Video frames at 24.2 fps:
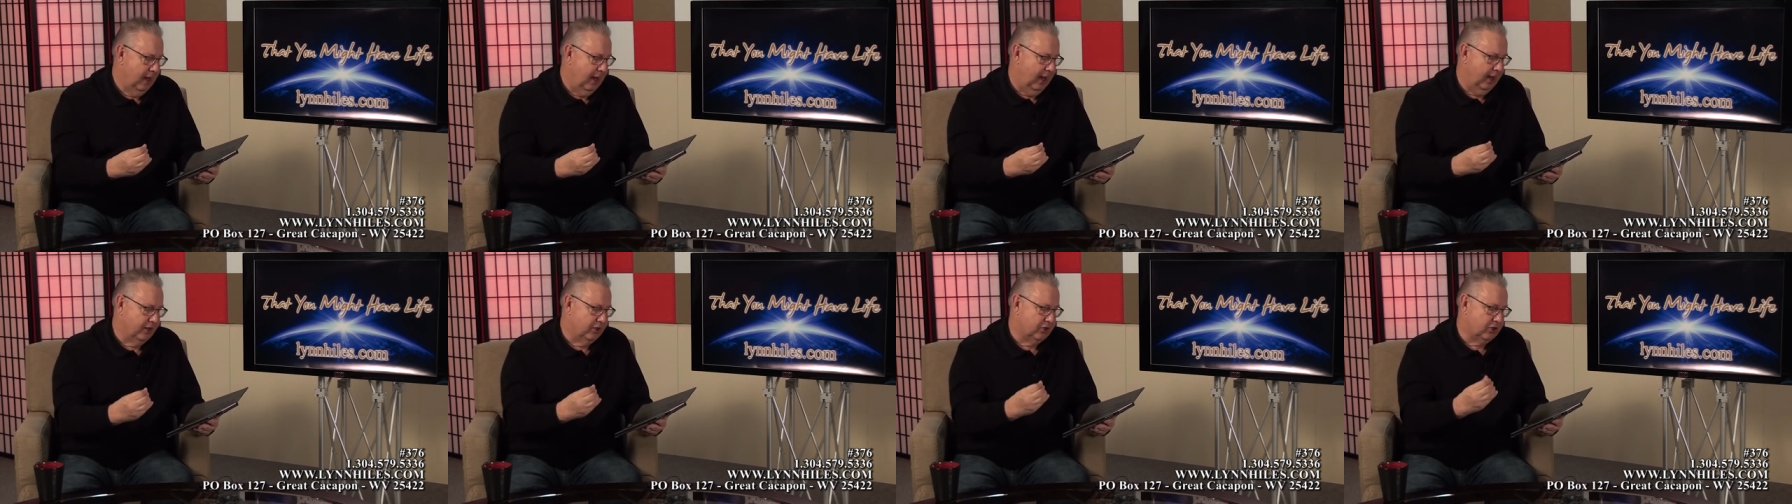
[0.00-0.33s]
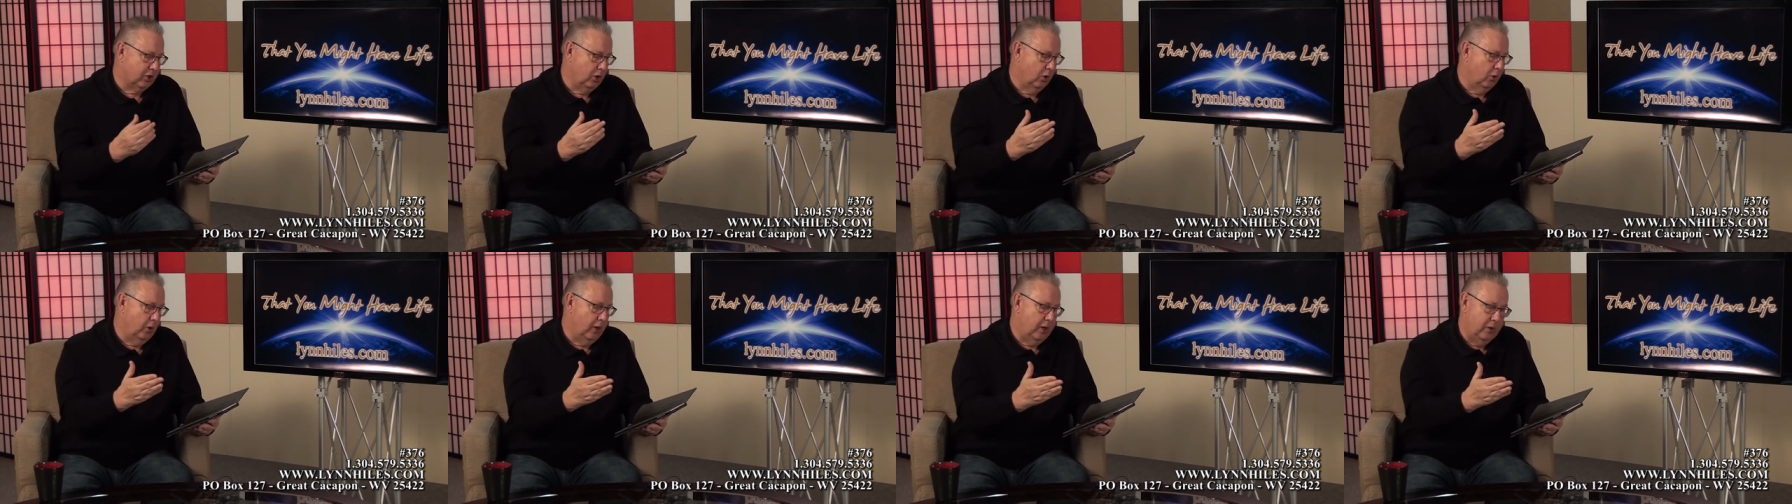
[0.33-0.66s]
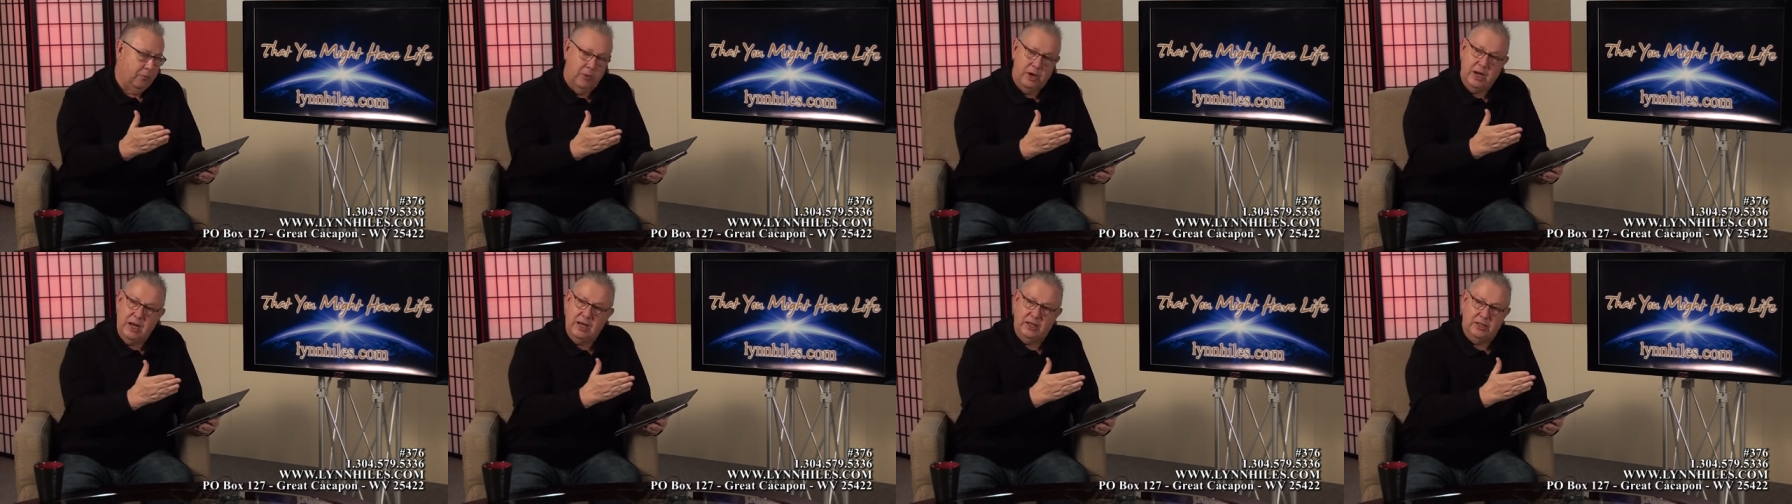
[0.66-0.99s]
And so
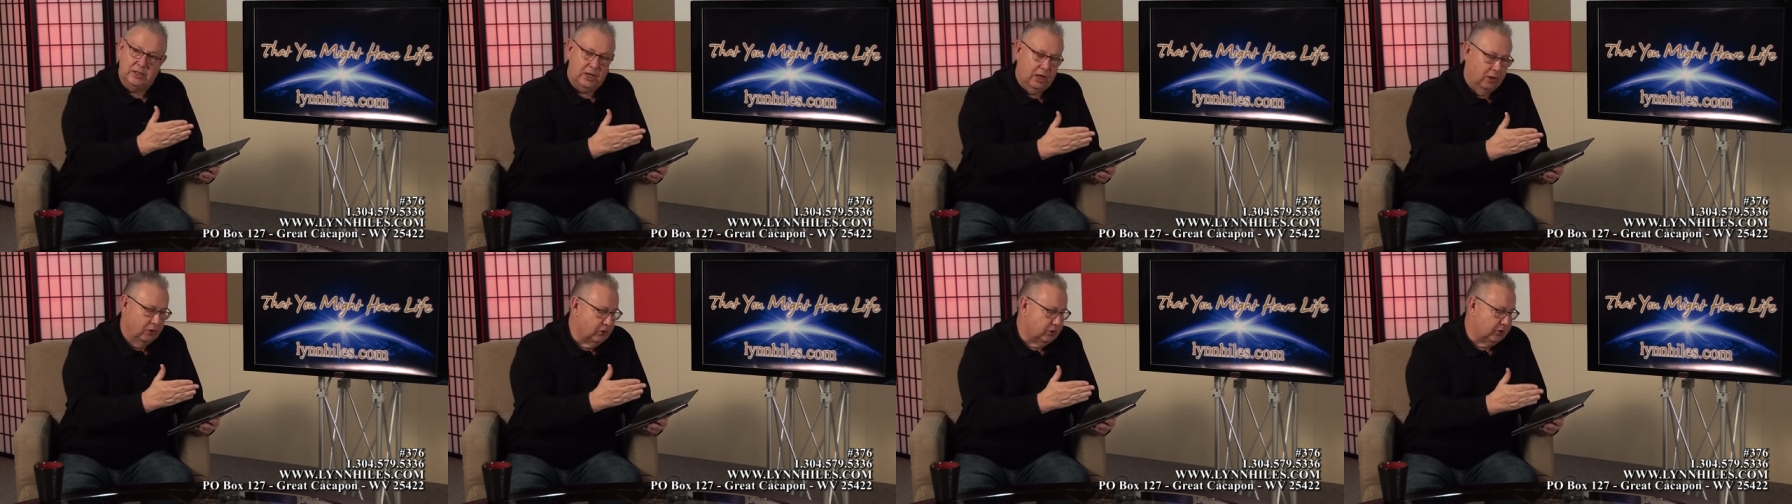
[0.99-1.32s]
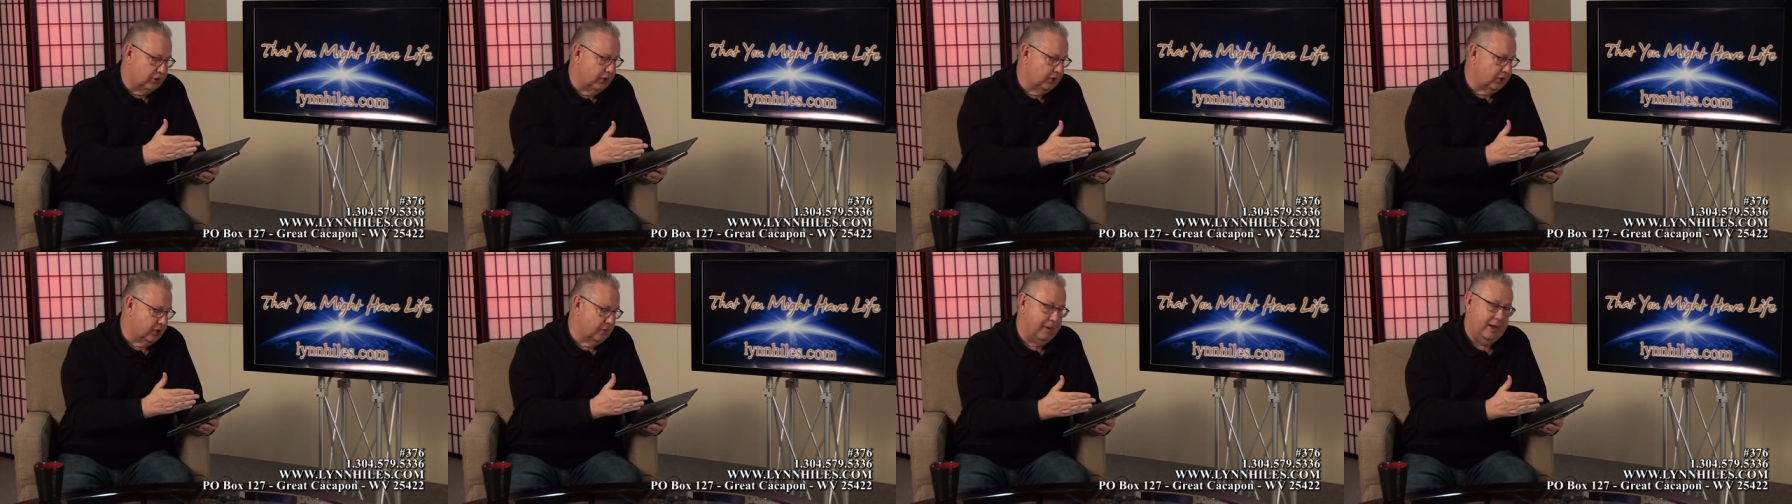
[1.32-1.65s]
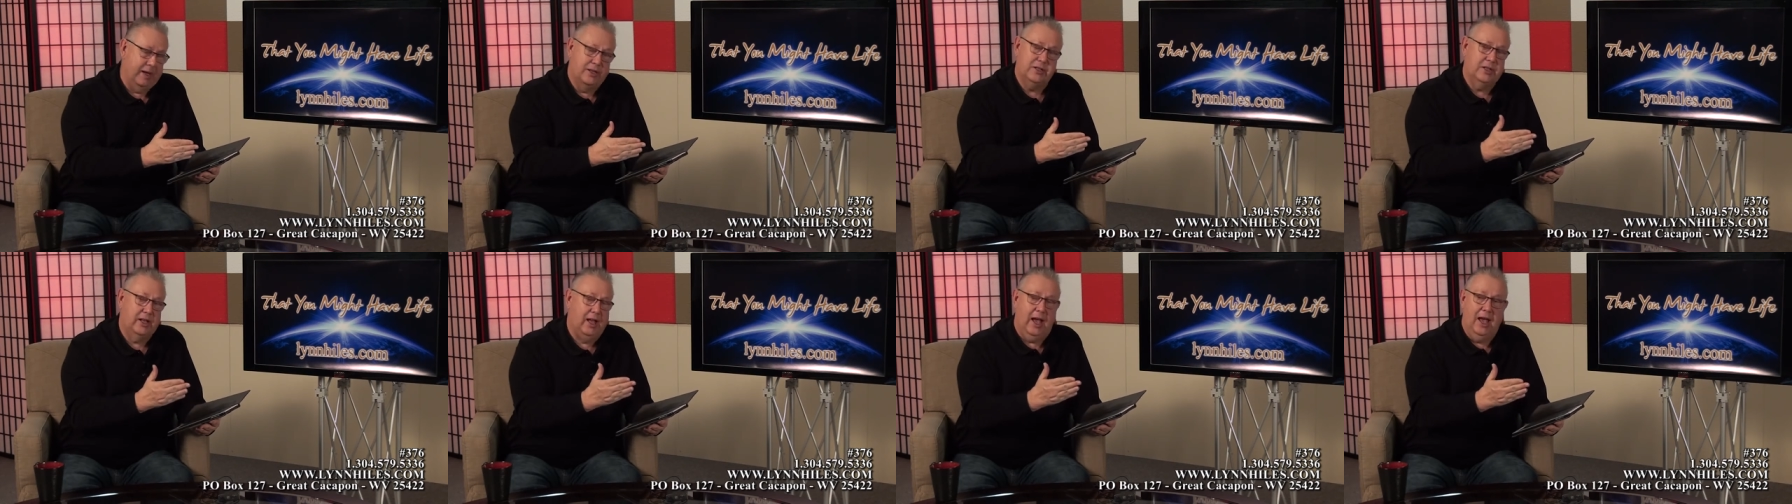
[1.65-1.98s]
when he tells this
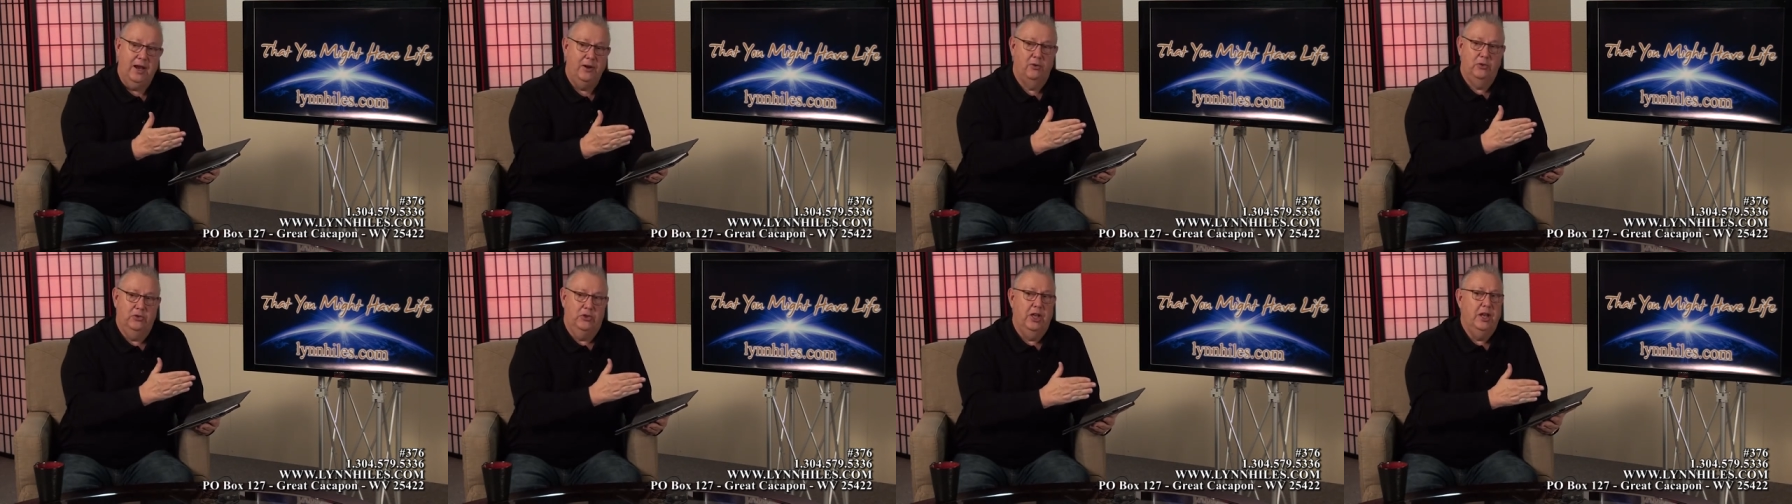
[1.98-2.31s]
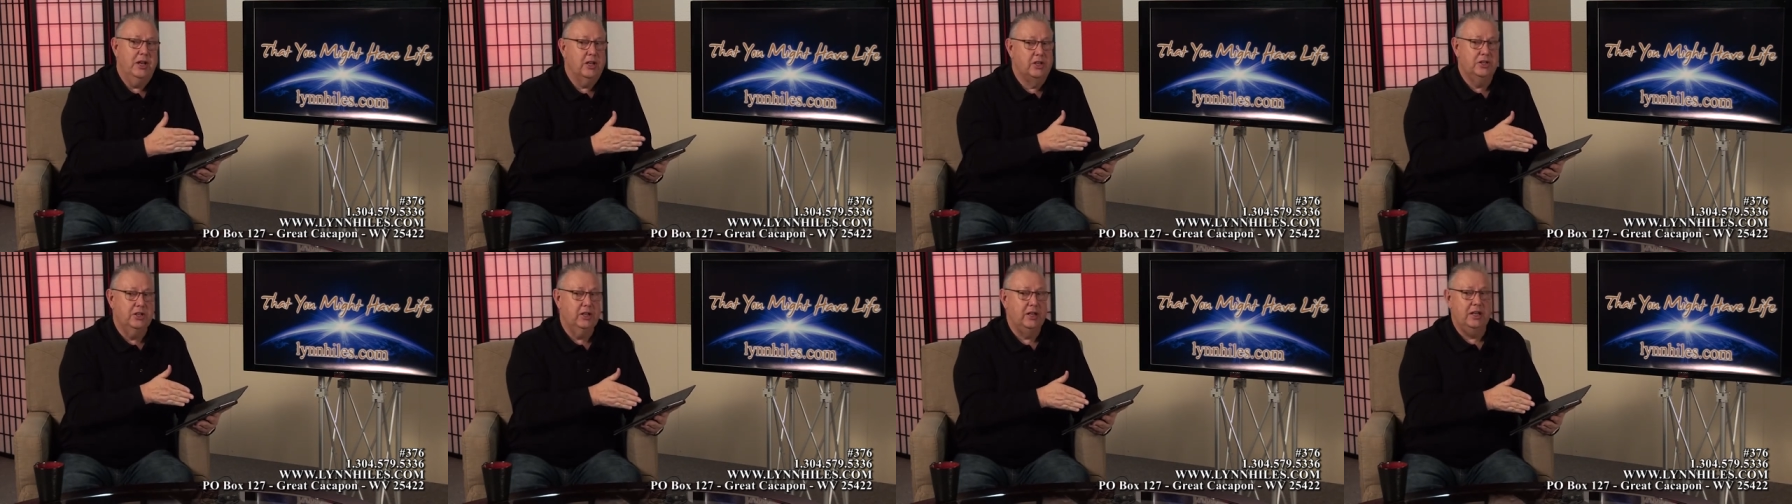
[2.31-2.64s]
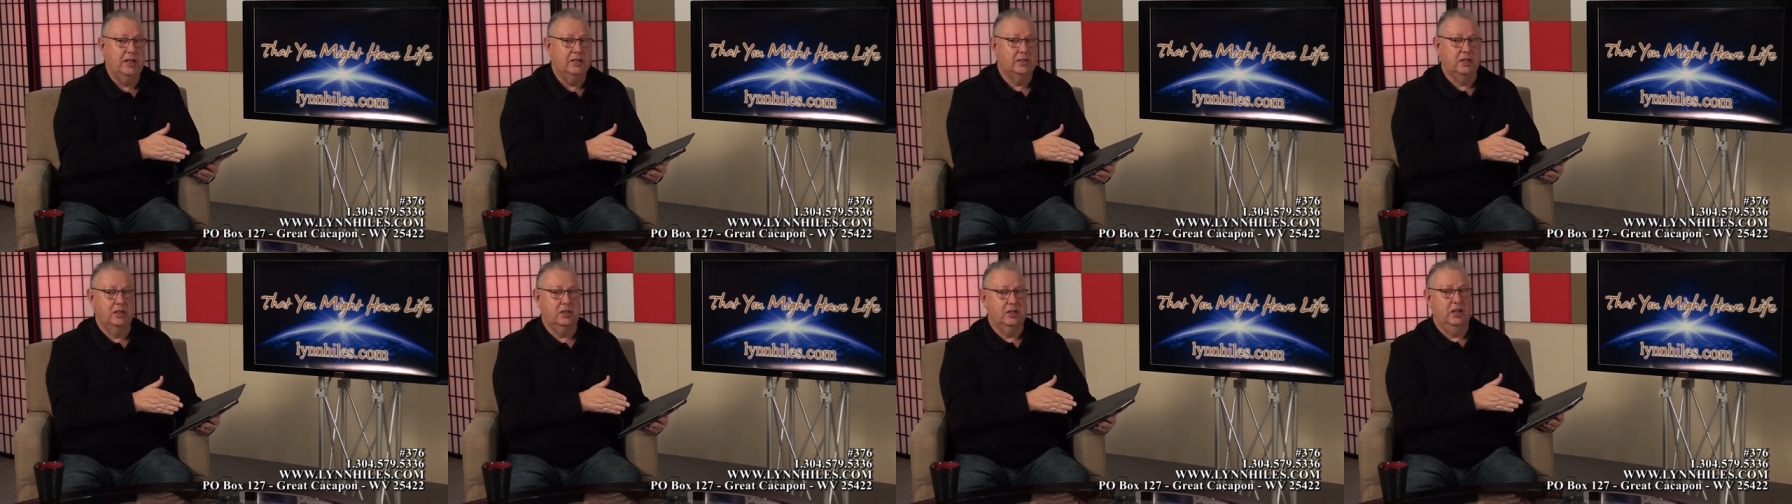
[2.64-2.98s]
man, see, I don't think
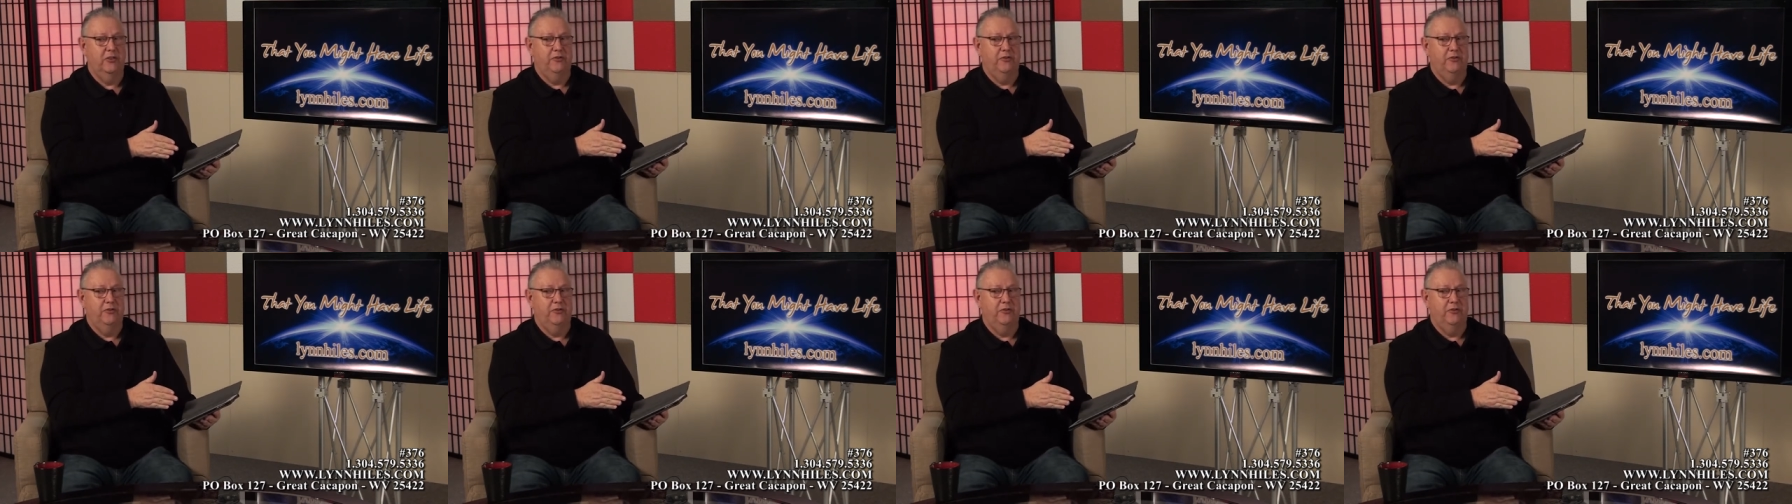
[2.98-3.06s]
Jesus,